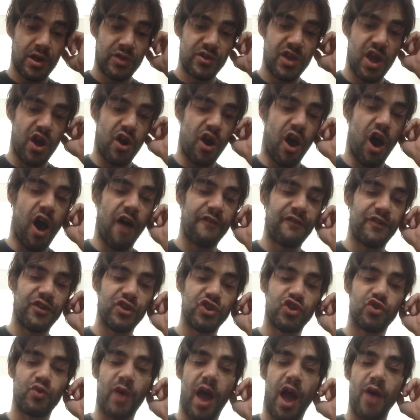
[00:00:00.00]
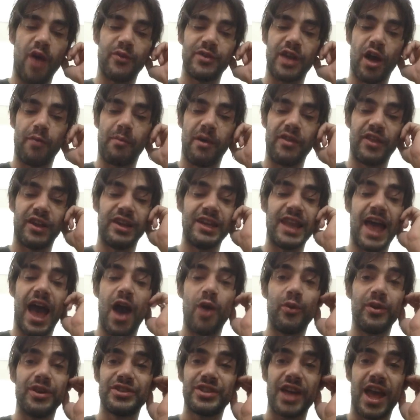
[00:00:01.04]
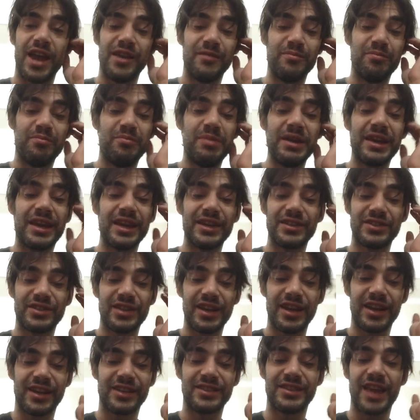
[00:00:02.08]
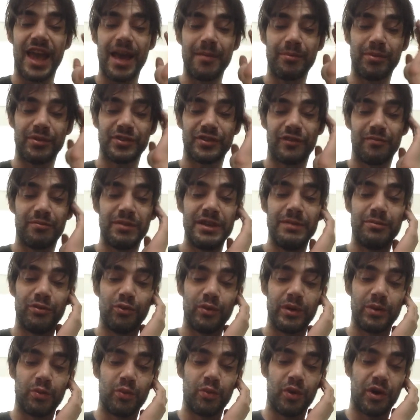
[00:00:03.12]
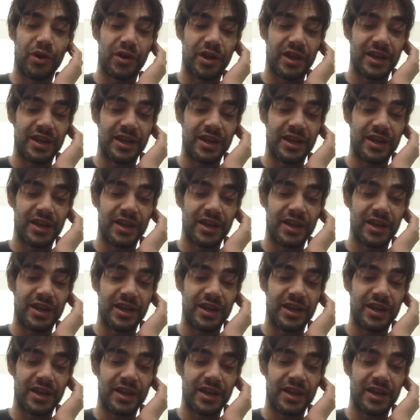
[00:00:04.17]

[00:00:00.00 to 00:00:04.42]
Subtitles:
They are often drowned out by the loudest and biggest examples of people we work